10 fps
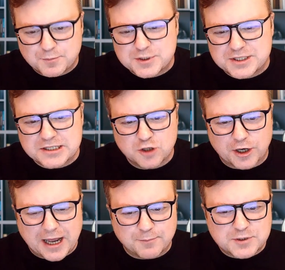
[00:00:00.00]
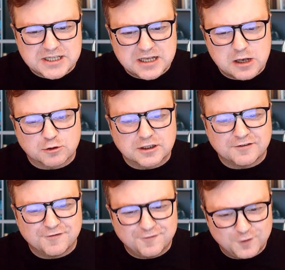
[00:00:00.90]
there's not absolutely
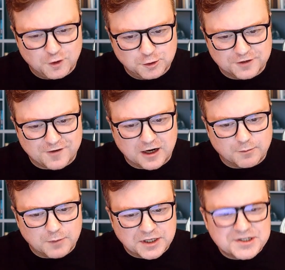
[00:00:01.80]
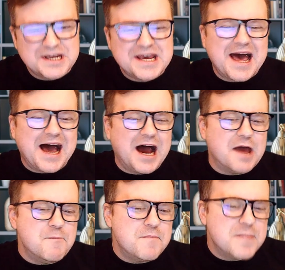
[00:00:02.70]
full development,
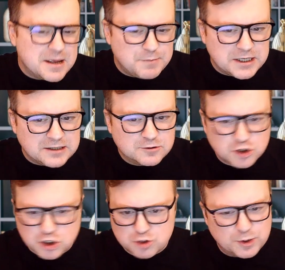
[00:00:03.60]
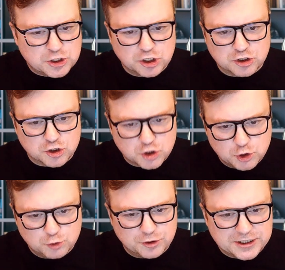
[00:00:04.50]
and maybe just switching to
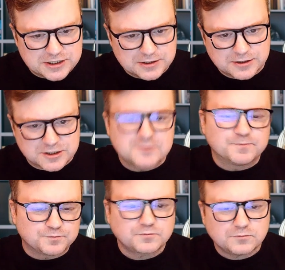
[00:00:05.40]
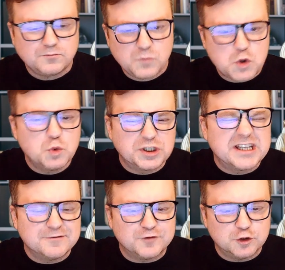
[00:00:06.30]
2 reasons would
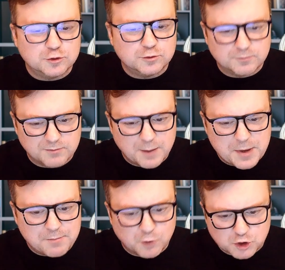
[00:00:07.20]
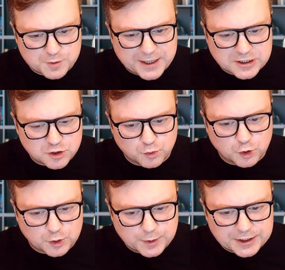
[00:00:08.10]
give you a bit more space to
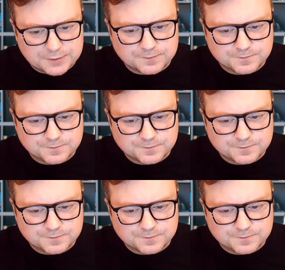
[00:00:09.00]
work within.